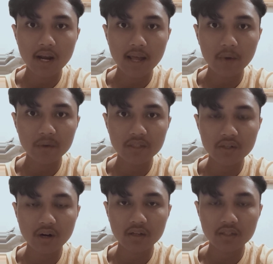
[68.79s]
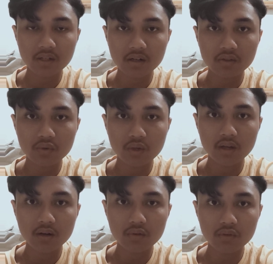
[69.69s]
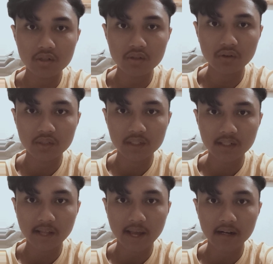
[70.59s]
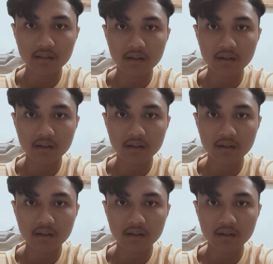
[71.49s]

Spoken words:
language structure to include the social and